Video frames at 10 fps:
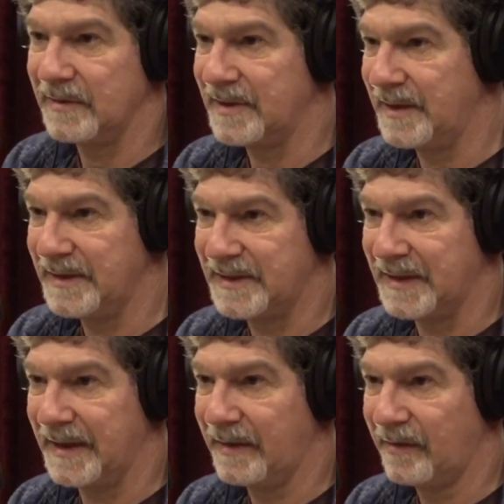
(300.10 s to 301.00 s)
and
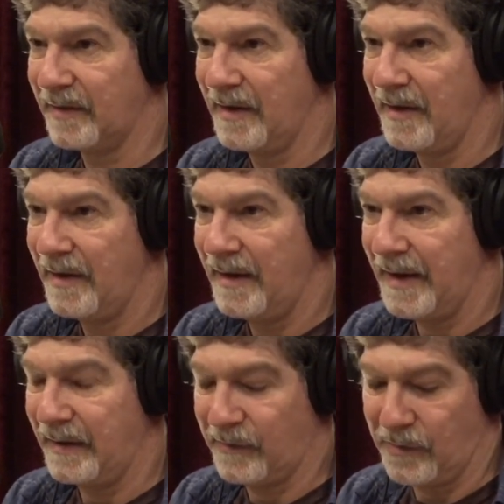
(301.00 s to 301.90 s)
insights,
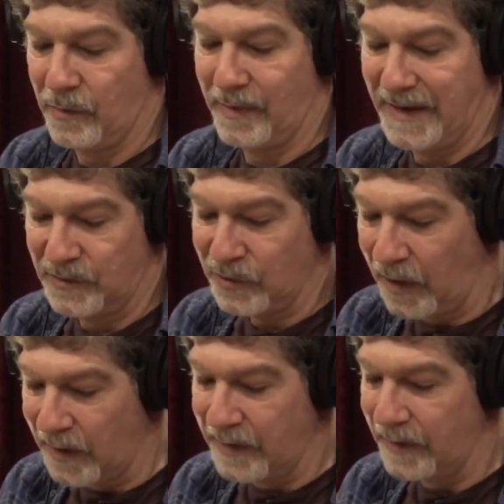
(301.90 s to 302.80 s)
And so in
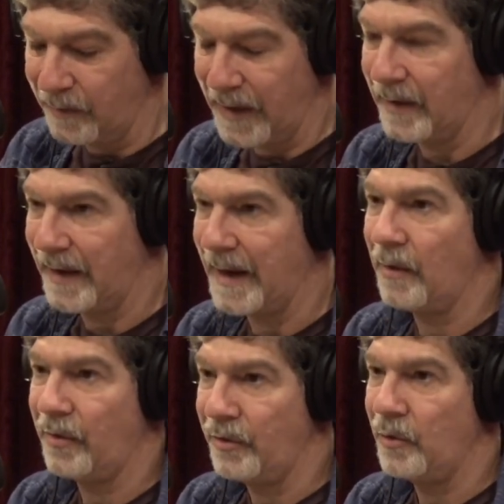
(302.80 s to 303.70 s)
talking about
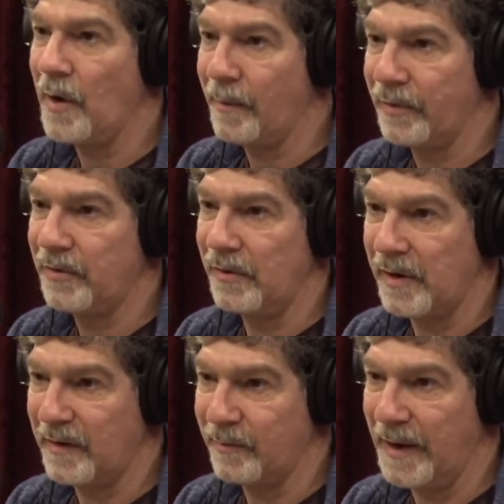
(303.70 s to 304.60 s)
how the new
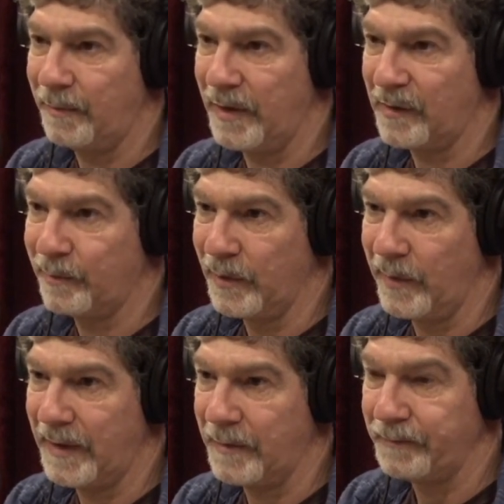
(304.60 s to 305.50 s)
opportunities might be
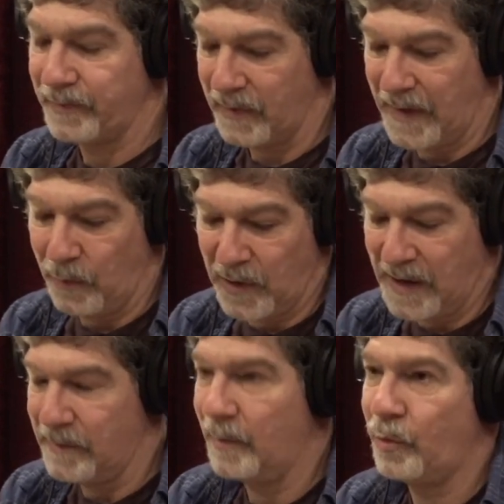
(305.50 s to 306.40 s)
exploited, they will
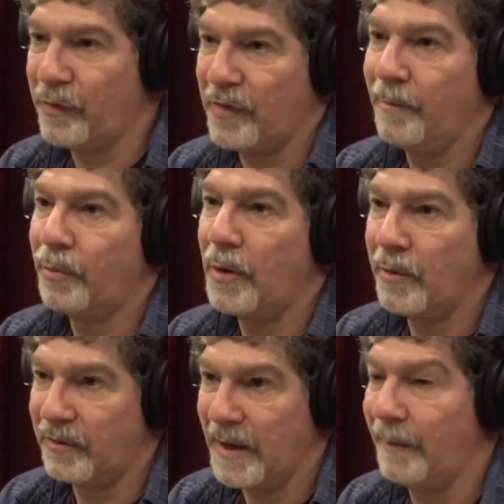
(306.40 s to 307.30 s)
come up with some
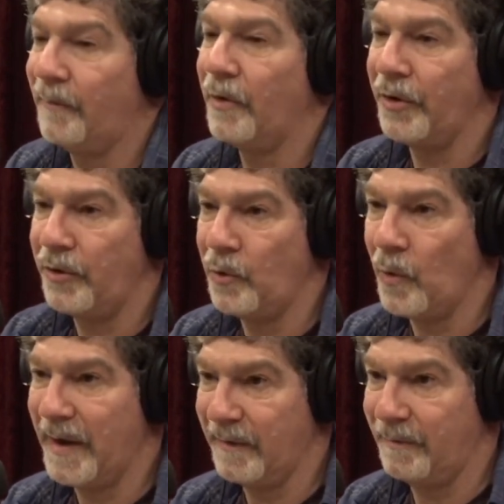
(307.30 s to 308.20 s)
prototype for a new
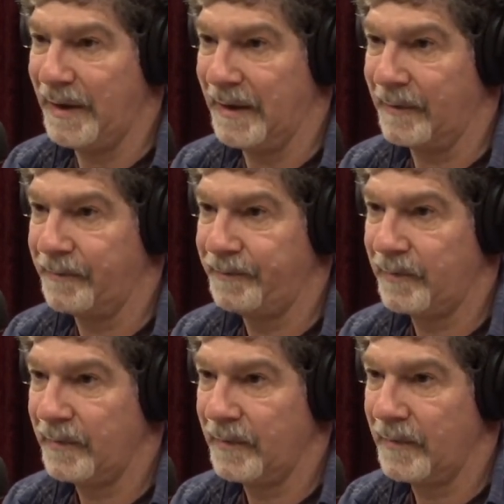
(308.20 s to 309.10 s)
way of being.
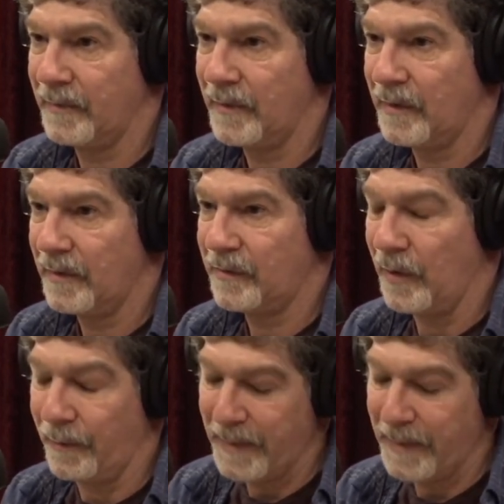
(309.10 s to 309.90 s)
So